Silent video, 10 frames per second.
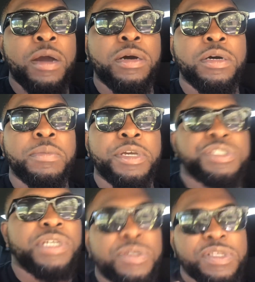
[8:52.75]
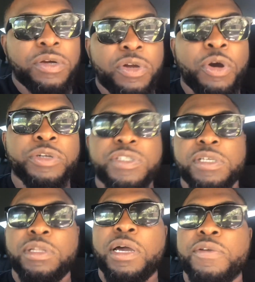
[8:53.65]
And shouts out to RT
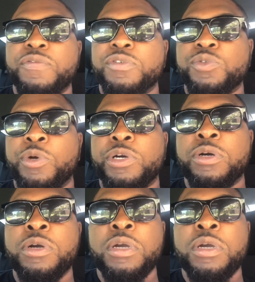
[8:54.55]
Life as well.